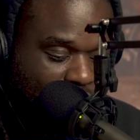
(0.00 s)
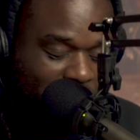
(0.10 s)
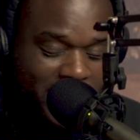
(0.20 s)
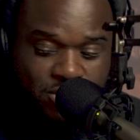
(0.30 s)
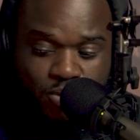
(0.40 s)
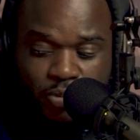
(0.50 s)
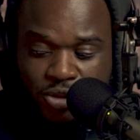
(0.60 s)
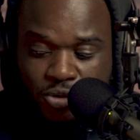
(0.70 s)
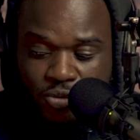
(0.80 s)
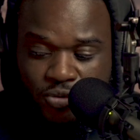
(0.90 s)
and that's when
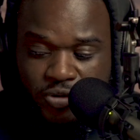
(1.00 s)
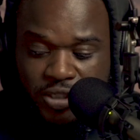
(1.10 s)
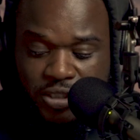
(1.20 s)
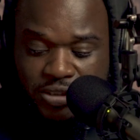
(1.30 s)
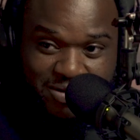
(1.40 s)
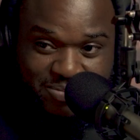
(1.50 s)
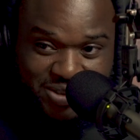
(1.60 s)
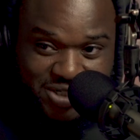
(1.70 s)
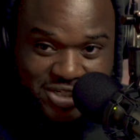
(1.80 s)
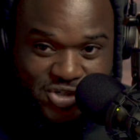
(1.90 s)
we do the
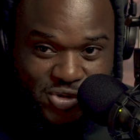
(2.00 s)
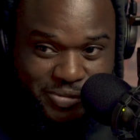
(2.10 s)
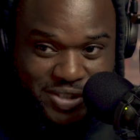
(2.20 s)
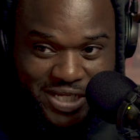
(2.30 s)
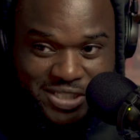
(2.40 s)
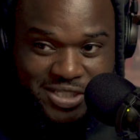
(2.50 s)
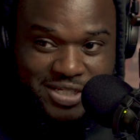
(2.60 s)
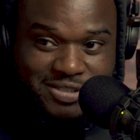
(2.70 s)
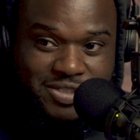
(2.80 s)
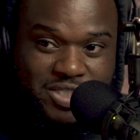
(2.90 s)
progesterone
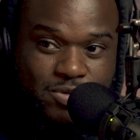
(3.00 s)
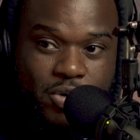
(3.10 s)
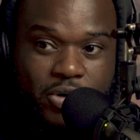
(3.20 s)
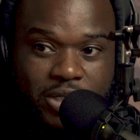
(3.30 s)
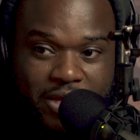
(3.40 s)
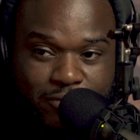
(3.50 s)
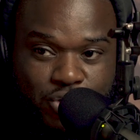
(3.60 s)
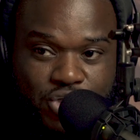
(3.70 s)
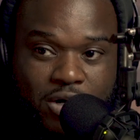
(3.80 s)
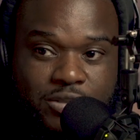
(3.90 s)
testing to see where her
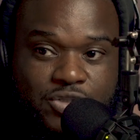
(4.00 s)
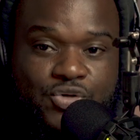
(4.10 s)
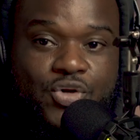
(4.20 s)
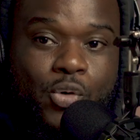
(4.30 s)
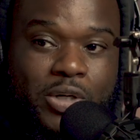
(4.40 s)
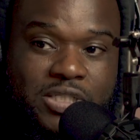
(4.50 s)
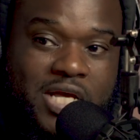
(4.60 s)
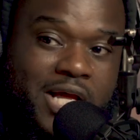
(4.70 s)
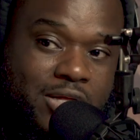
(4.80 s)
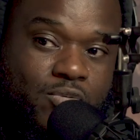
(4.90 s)
levels are, to know
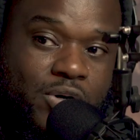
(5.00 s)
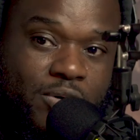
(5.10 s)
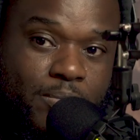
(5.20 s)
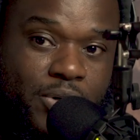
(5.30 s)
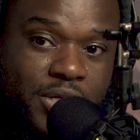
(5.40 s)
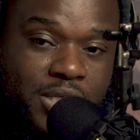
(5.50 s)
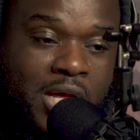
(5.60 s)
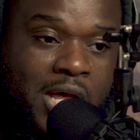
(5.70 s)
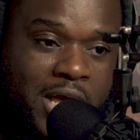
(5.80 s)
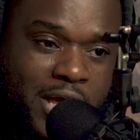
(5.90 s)
exactly when to breed.
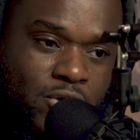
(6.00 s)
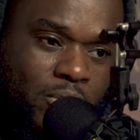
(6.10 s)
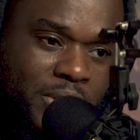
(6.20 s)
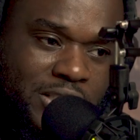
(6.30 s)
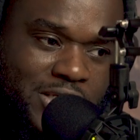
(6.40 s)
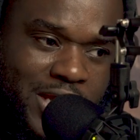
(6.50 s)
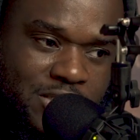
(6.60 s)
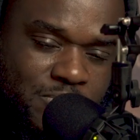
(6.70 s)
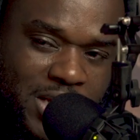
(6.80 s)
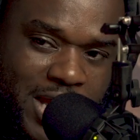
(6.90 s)
It normally
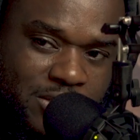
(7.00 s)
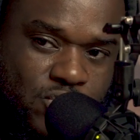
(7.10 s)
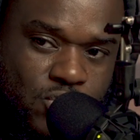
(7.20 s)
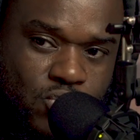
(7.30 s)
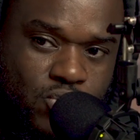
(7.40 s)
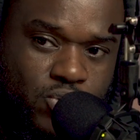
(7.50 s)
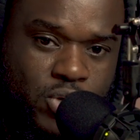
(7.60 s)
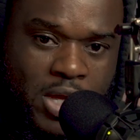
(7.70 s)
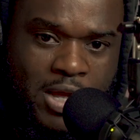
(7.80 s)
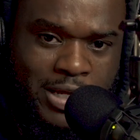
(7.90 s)
takes me like
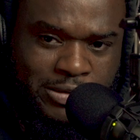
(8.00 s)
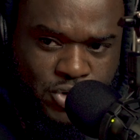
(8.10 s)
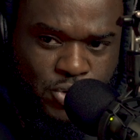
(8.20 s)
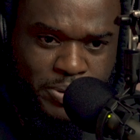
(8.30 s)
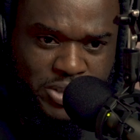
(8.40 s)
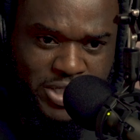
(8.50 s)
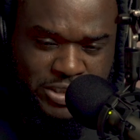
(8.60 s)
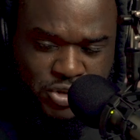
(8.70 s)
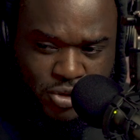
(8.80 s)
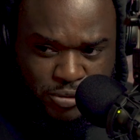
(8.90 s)
two
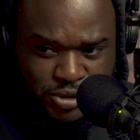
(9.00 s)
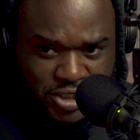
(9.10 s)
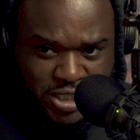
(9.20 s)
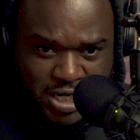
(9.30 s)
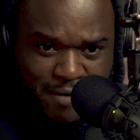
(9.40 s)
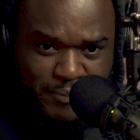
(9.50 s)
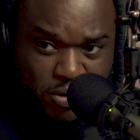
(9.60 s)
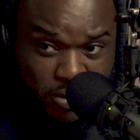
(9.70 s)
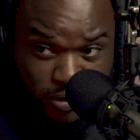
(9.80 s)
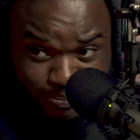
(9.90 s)
progesterones, and then I'm
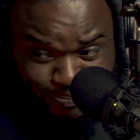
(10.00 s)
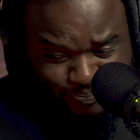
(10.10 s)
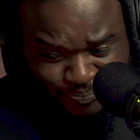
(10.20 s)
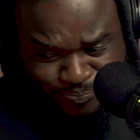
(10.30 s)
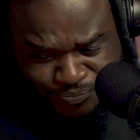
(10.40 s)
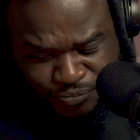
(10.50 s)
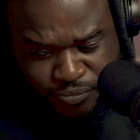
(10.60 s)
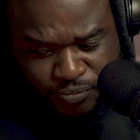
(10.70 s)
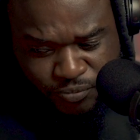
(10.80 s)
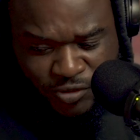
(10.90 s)
good.
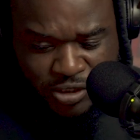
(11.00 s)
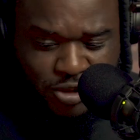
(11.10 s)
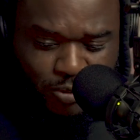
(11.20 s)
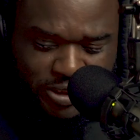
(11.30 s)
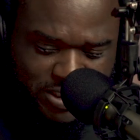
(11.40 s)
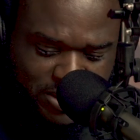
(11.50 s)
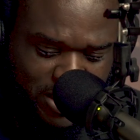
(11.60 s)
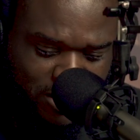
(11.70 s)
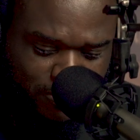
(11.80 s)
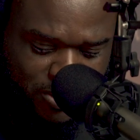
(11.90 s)
So with this
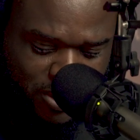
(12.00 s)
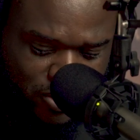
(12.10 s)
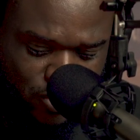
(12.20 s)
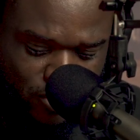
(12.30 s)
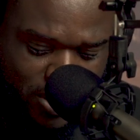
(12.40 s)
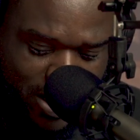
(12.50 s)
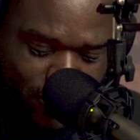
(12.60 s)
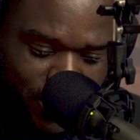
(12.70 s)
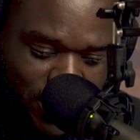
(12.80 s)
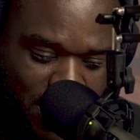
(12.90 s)
second progesterone now,
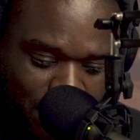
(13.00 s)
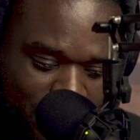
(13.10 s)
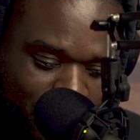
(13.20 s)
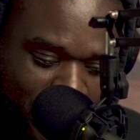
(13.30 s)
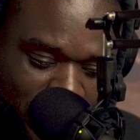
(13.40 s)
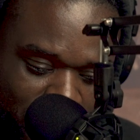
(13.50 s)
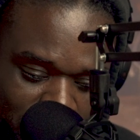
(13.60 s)
I already got my buddy,